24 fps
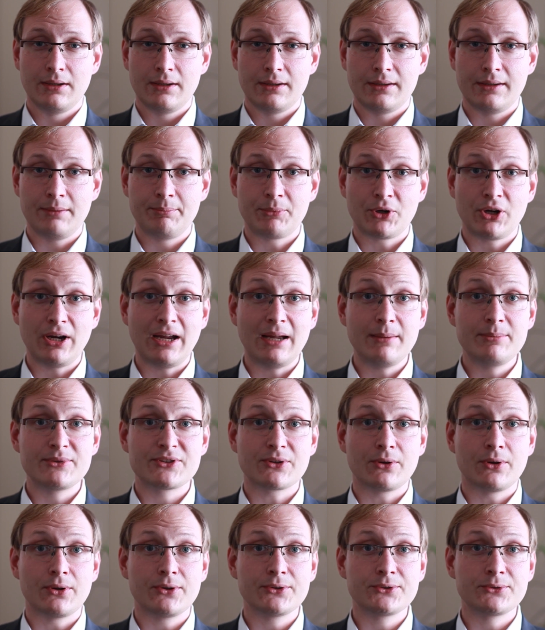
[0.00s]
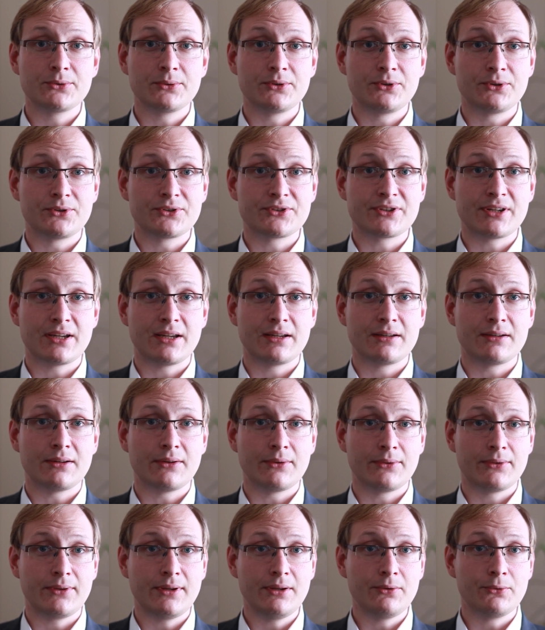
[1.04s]
They perhaps also understand a
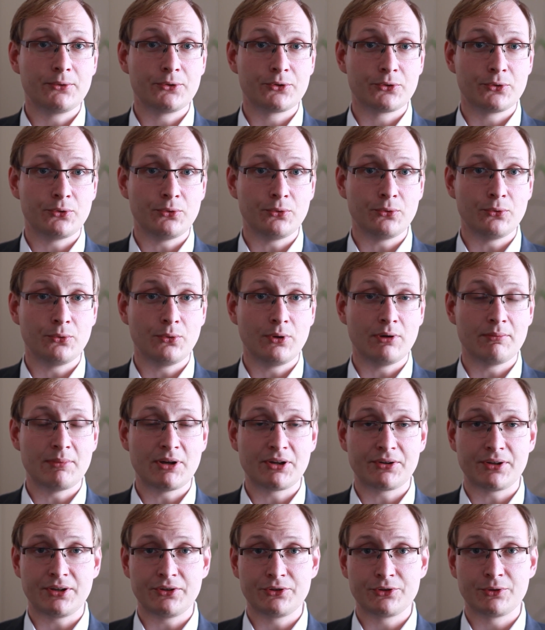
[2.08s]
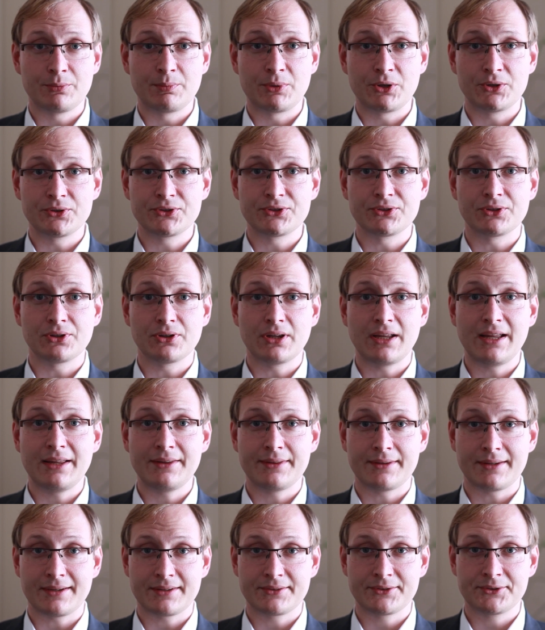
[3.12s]
thing or two about interpersonal
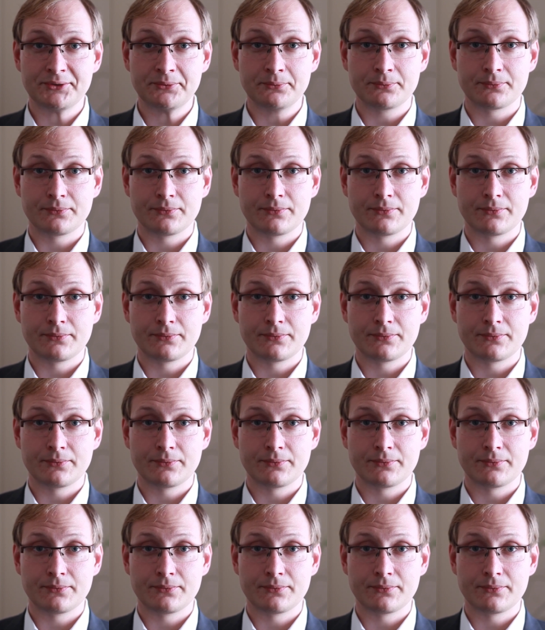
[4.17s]
ethics.